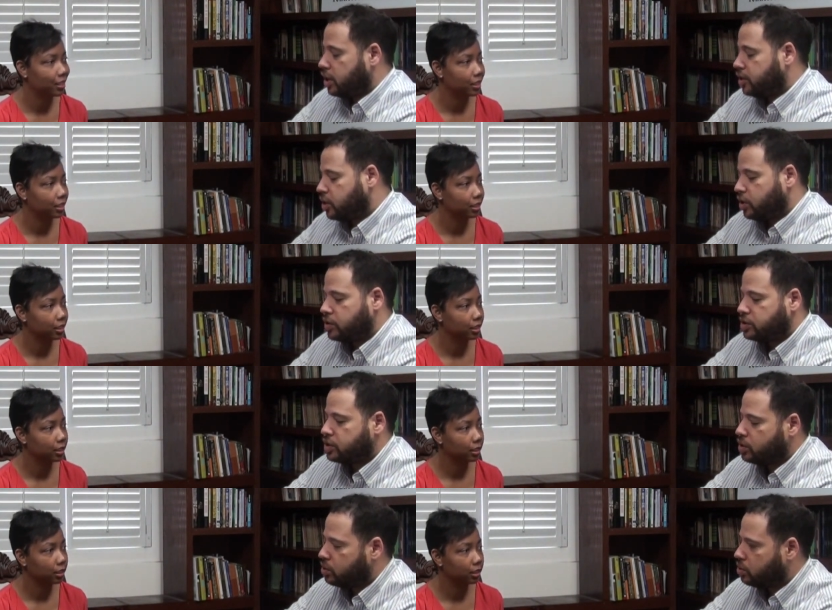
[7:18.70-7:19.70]
Speaker 1: and the current
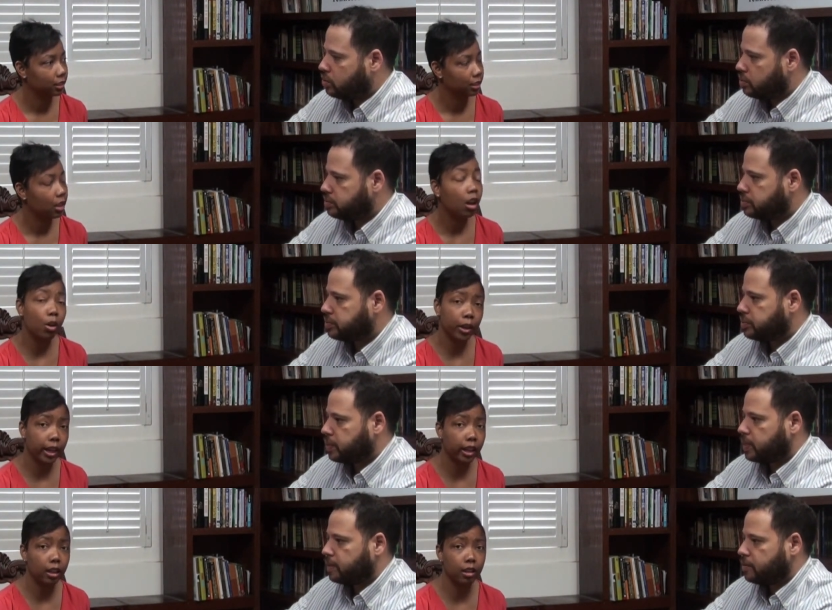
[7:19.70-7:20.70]
single.
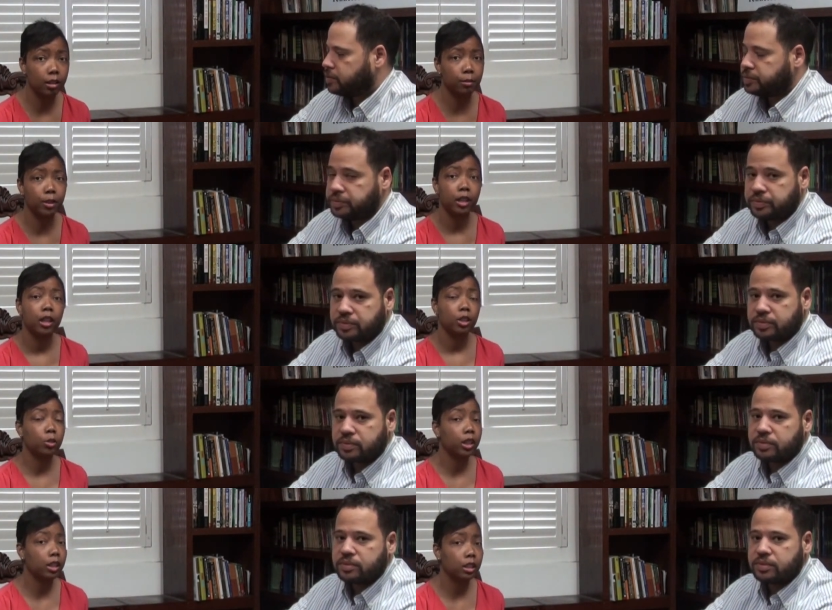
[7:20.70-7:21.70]
Speaker 2: Okay. Um,
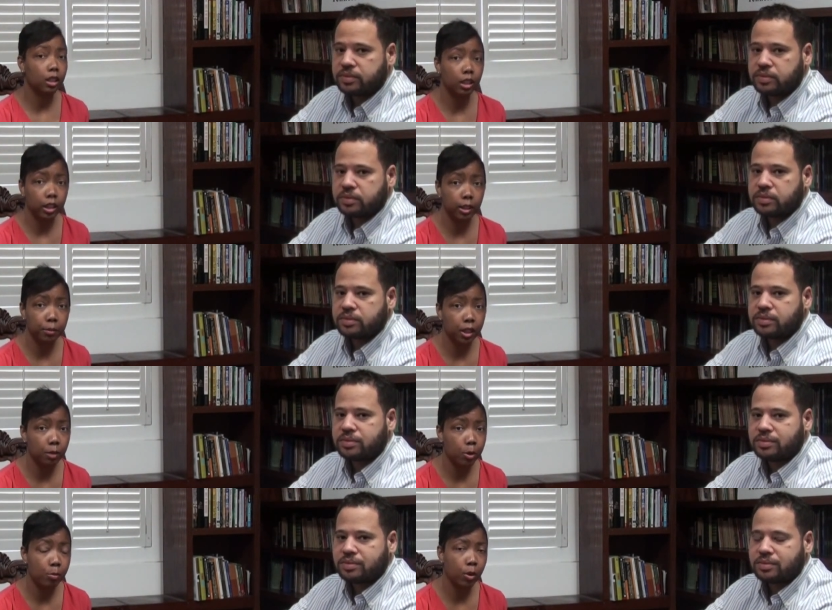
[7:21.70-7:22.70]
you can uh, hit me
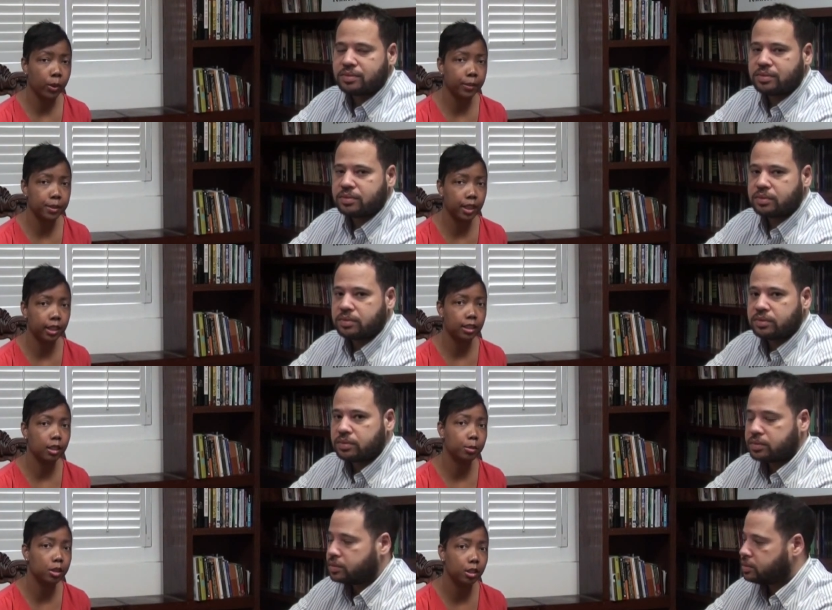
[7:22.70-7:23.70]
up on my website
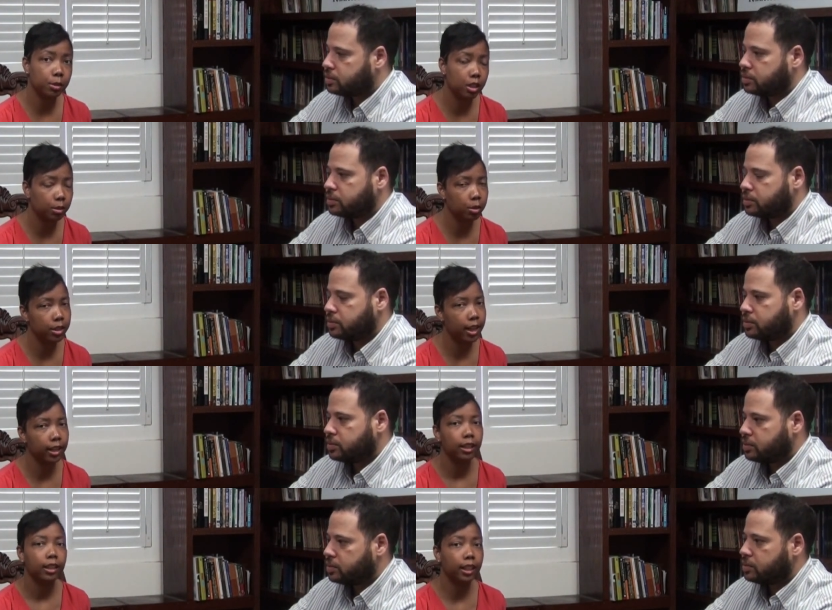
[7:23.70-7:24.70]

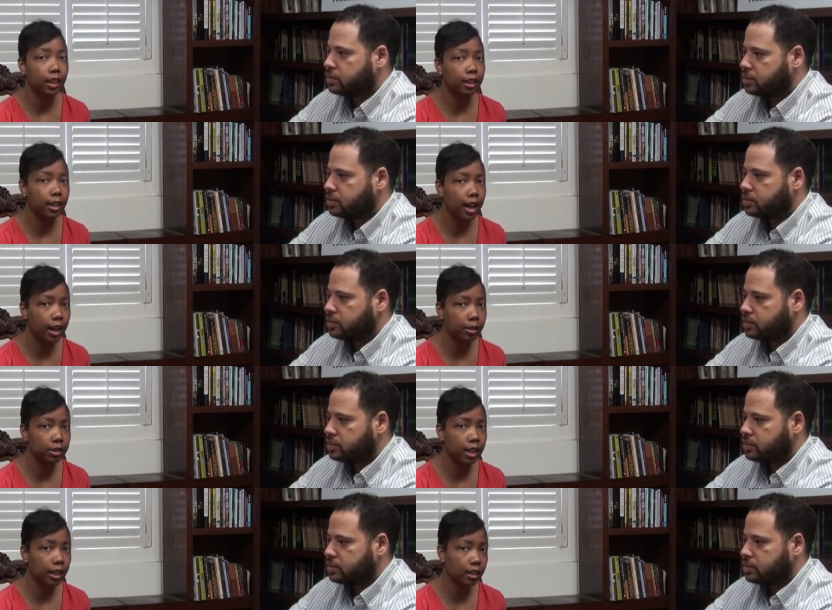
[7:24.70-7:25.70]

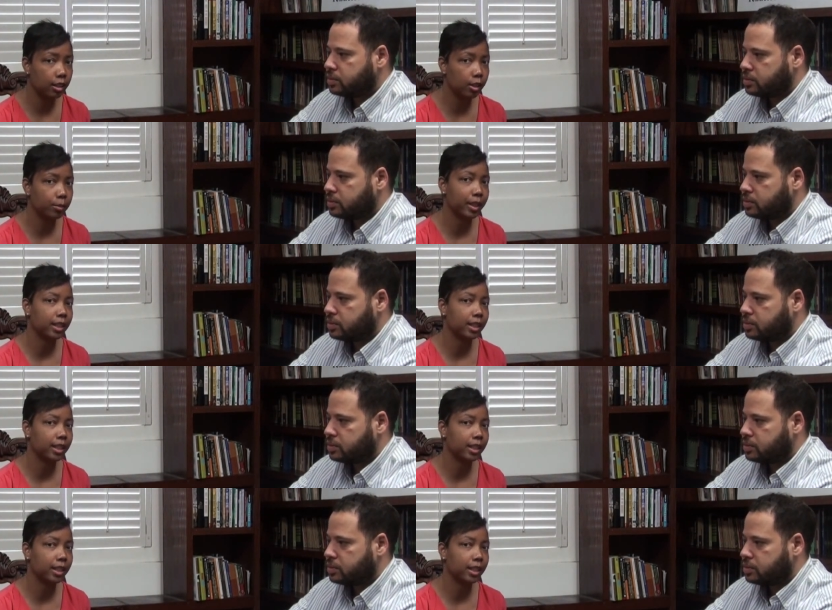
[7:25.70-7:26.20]
www.kynakyles.com.